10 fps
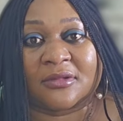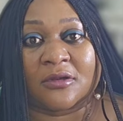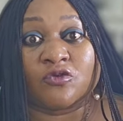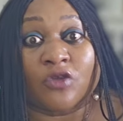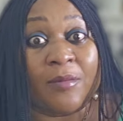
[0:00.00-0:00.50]

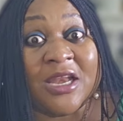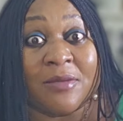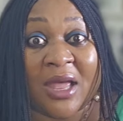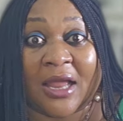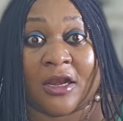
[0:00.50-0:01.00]
So many
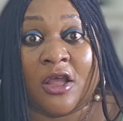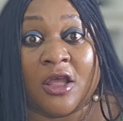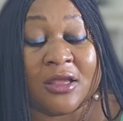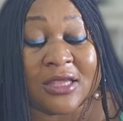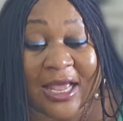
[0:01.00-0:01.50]
men.
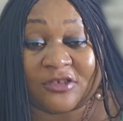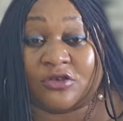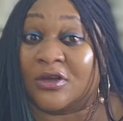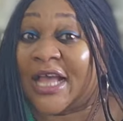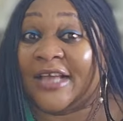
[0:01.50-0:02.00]
Yes,
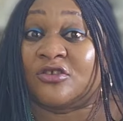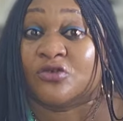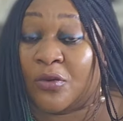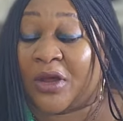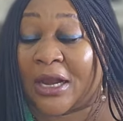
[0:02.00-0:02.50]
you guys
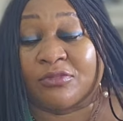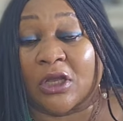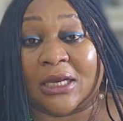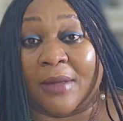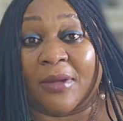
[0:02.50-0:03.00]
know what I'm
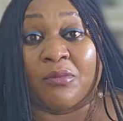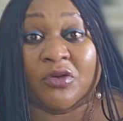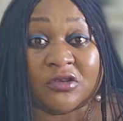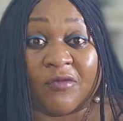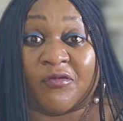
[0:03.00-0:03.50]
talking about.
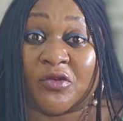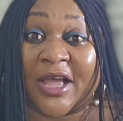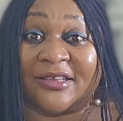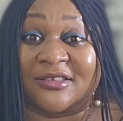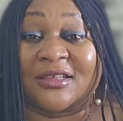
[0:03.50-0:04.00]
Most of you
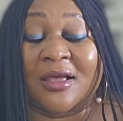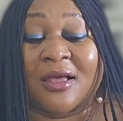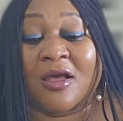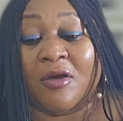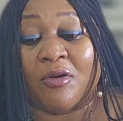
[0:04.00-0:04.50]
guys
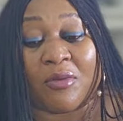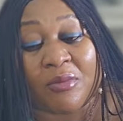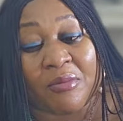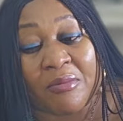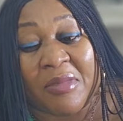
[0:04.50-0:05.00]

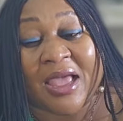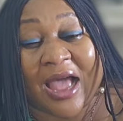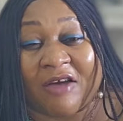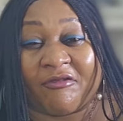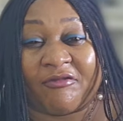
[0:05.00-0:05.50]
may
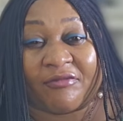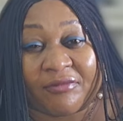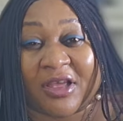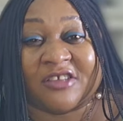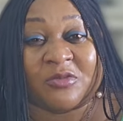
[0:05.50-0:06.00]
have
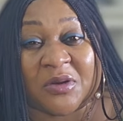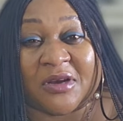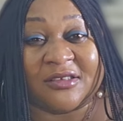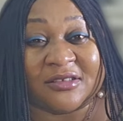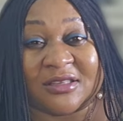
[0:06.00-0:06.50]

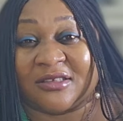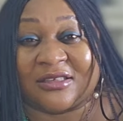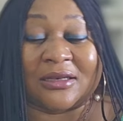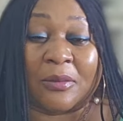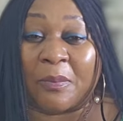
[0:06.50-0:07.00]
experienced this
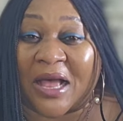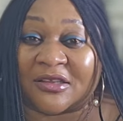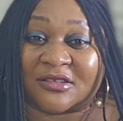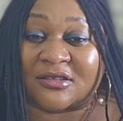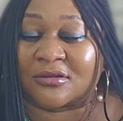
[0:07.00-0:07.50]
in the
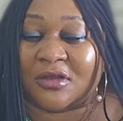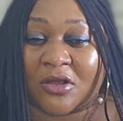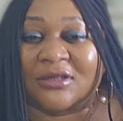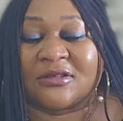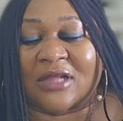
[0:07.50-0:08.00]
past. You
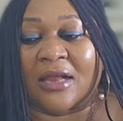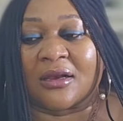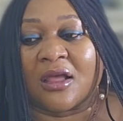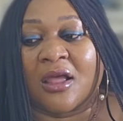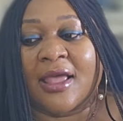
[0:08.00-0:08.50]
understand?
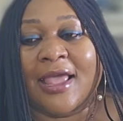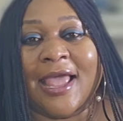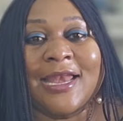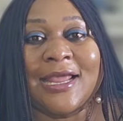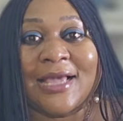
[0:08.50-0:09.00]

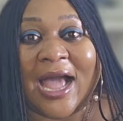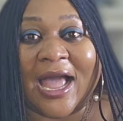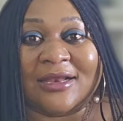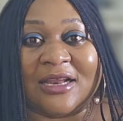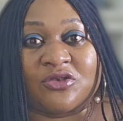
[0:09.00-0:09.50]
Any
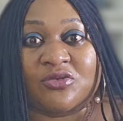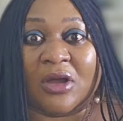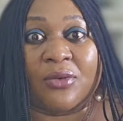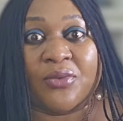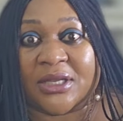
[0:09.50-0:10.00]
guy that you
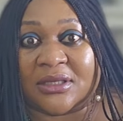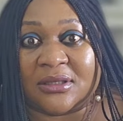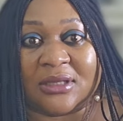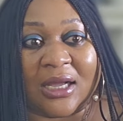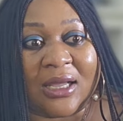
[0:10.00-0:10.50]
are
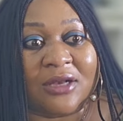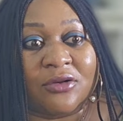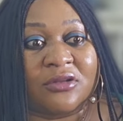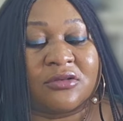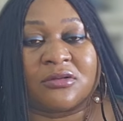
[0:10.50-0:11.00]
with that
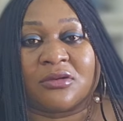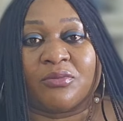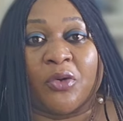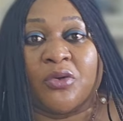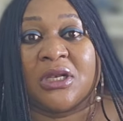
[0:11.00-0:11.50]
cannot
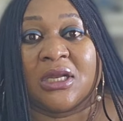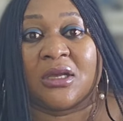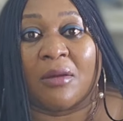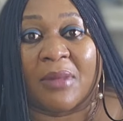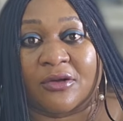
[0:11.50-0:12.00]
boldly
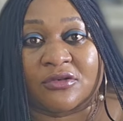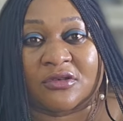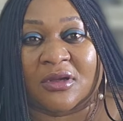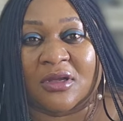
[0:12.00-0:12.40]
come out,